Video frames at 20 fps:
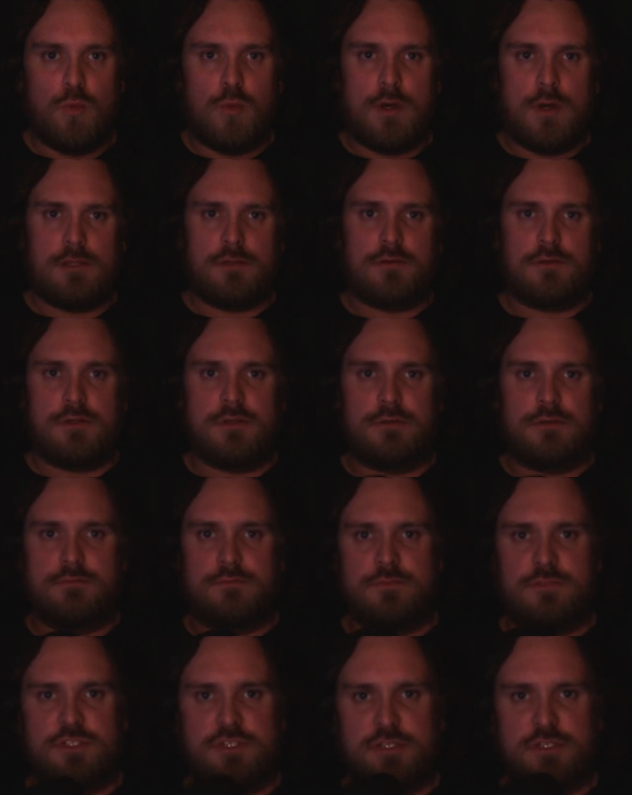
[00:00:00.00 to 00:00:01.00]

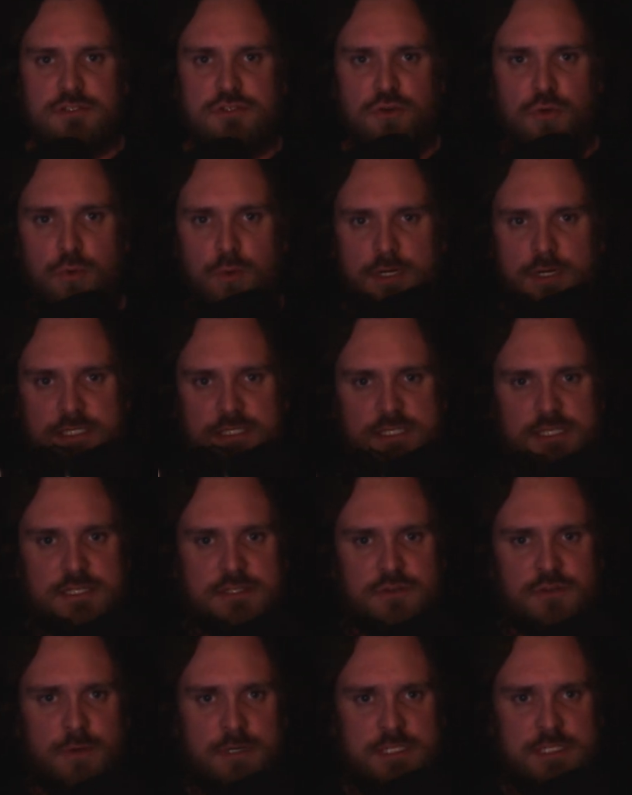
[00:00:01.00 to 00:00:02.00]
Welcome to
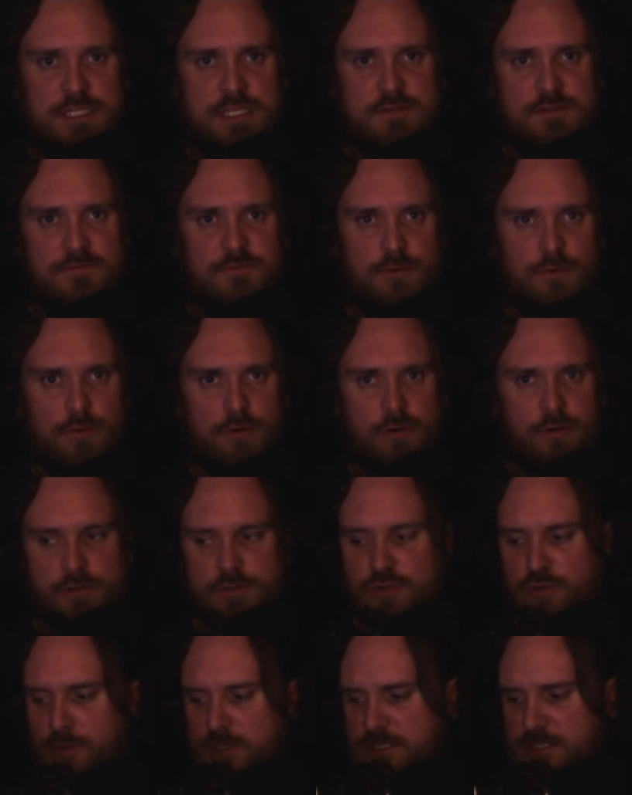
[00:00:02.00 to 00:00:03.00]
2024.
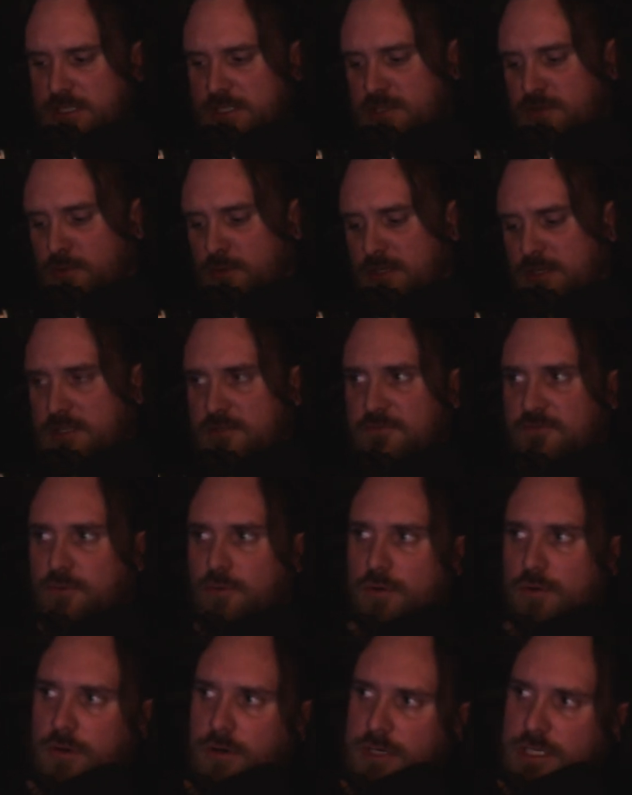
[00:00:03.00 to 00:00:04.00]

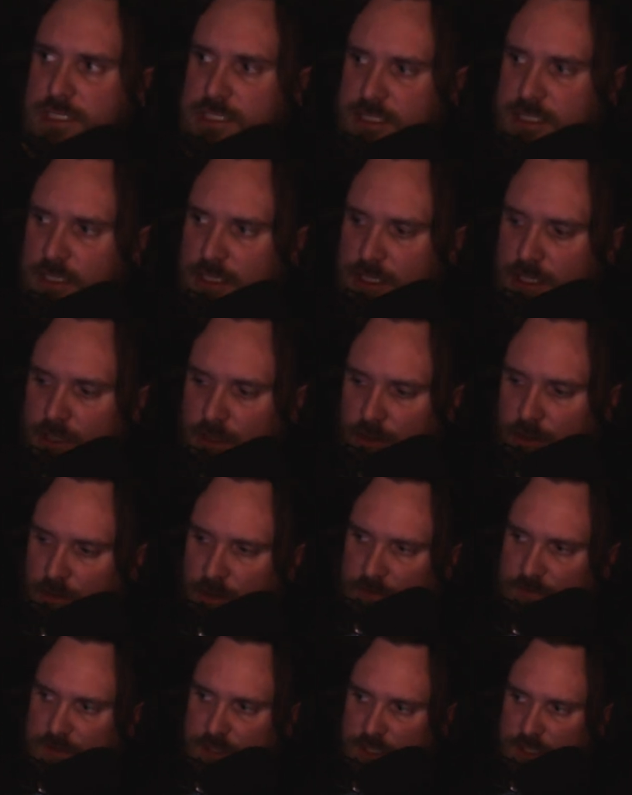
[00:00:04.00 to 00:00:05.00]
2024 is the year
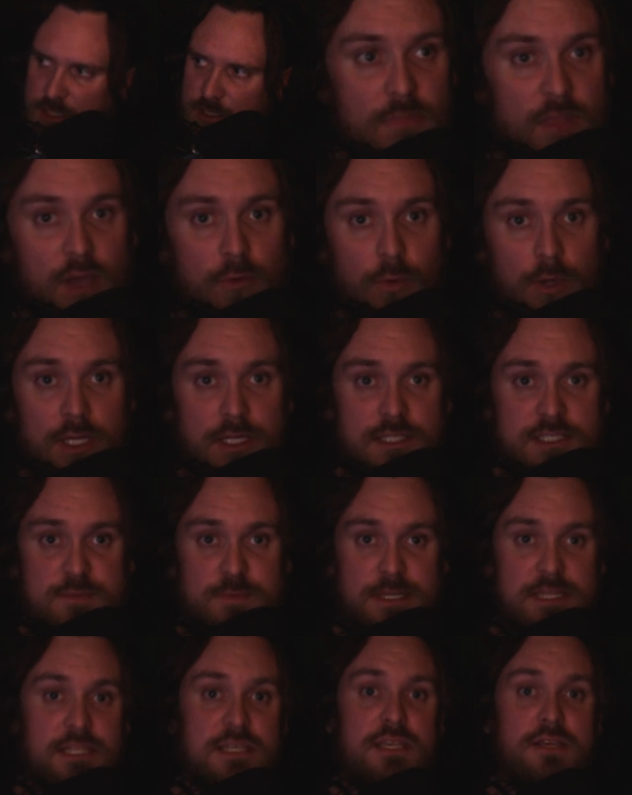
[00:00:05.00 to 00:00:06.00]
of the... Well, it's
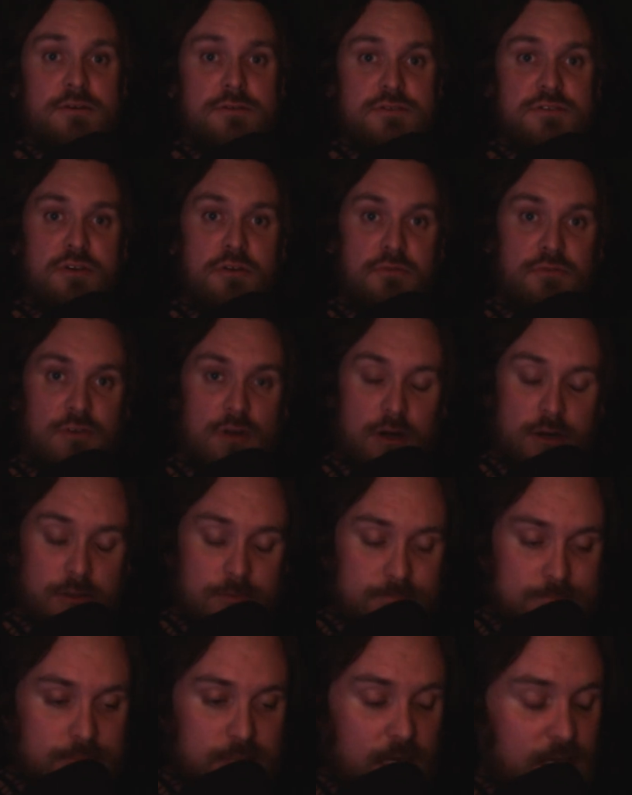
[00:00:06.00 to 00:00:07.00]
been the year so far.
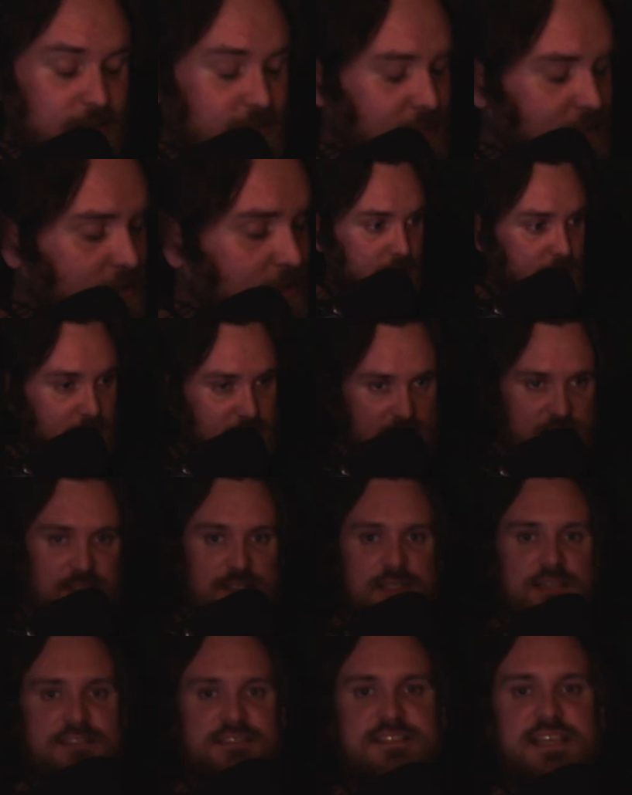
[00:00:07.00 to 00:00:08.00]
This is
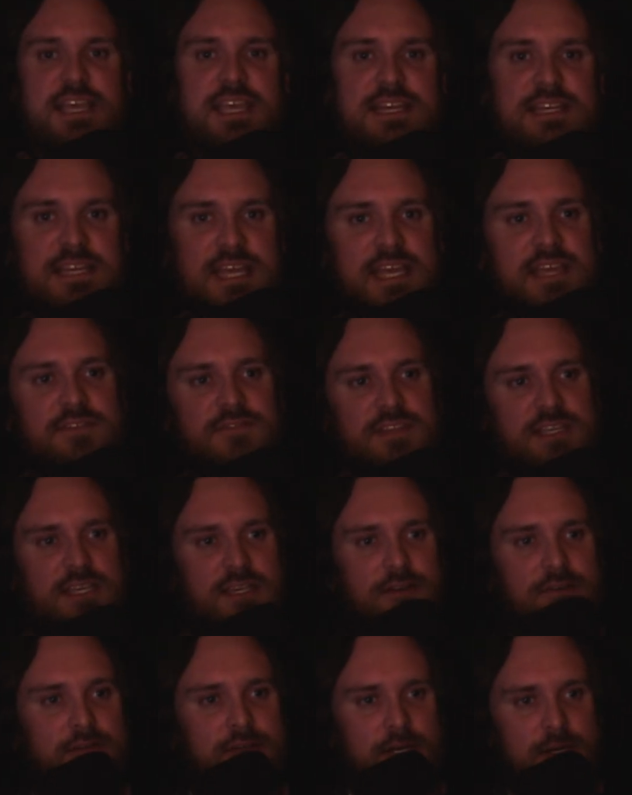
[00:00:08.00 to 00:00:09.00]
the second day of the
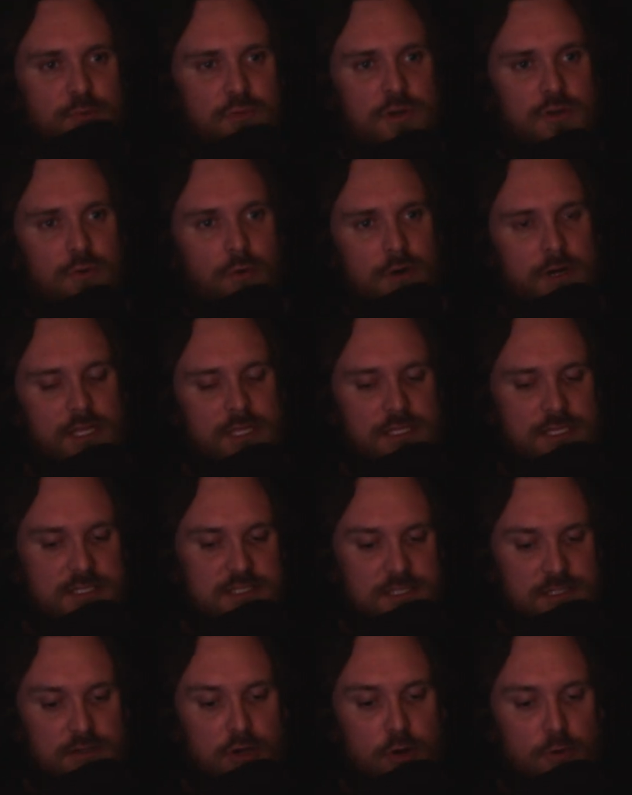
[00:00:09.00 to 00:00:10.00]
year that I'm recording
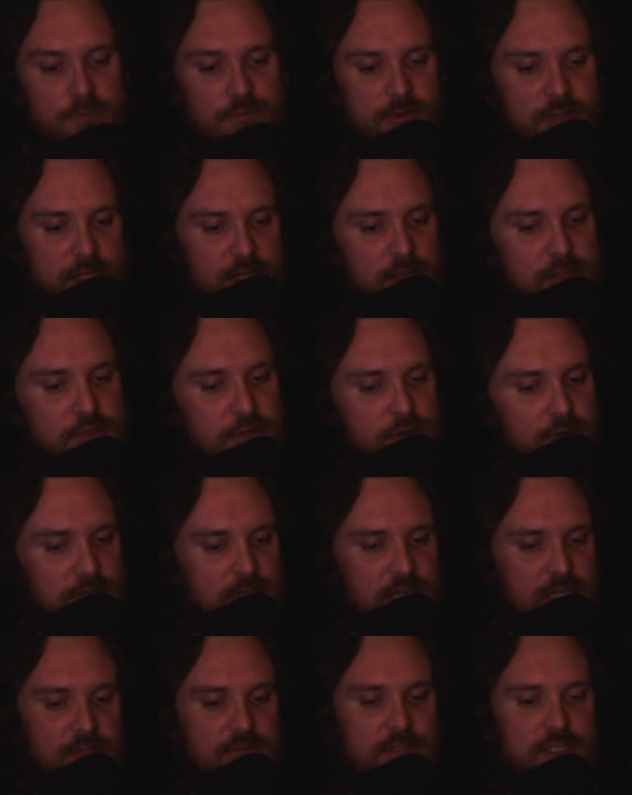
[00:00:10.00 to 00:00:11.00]
this, and hopefully the third
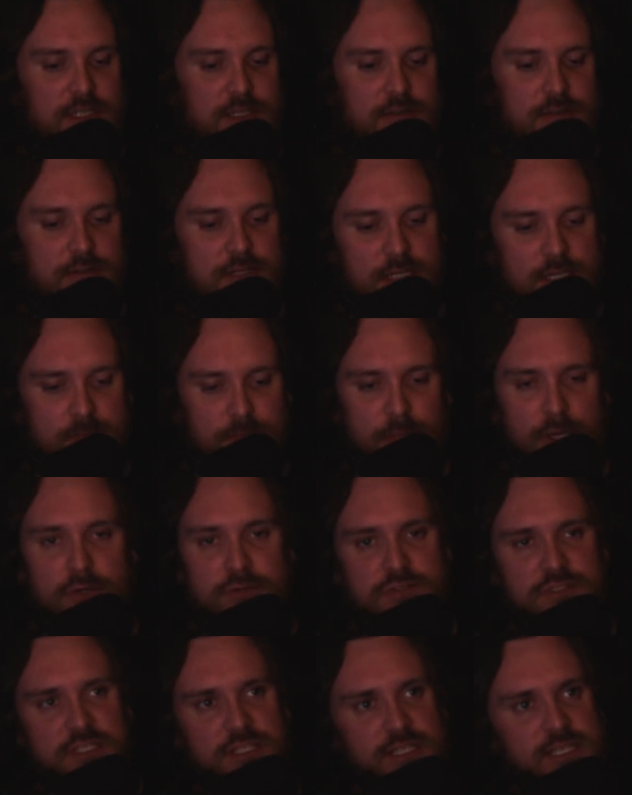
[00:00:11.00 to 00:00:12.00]
day of the year that I'm
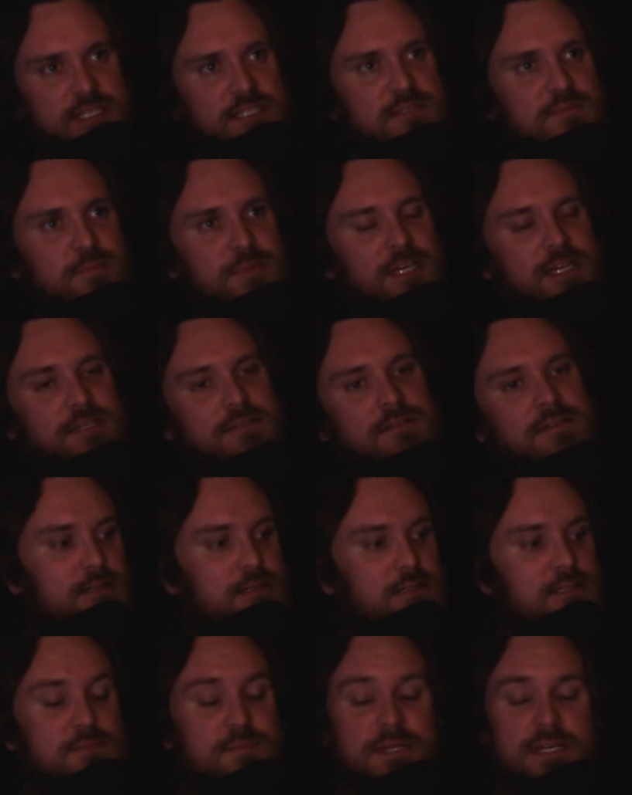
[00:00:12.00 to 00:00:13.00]
posting this. But
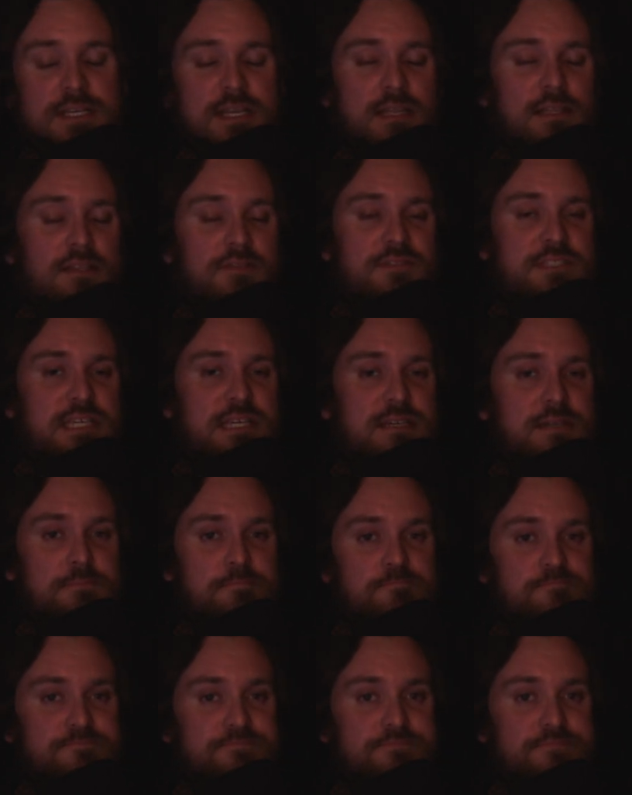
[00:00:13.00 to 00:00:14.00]
it's been a hell of a
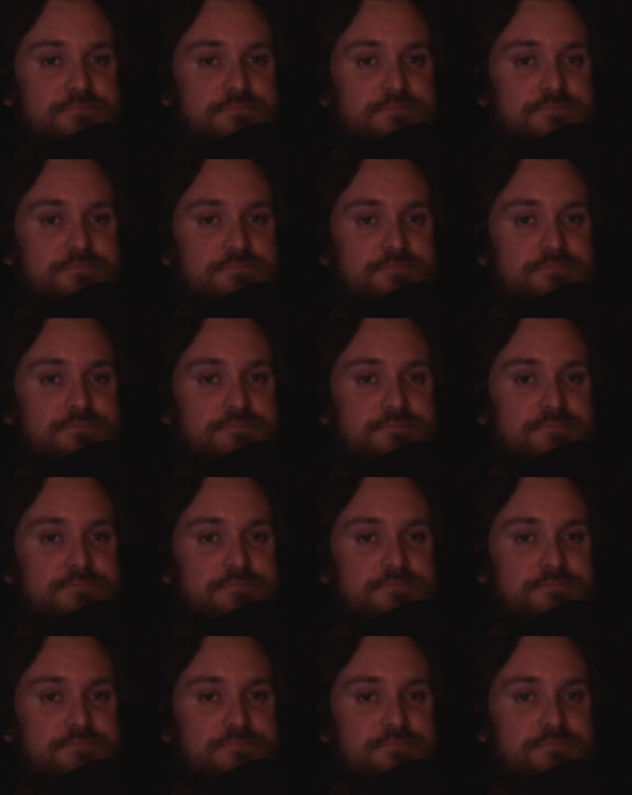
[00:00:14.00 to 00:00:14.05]
time.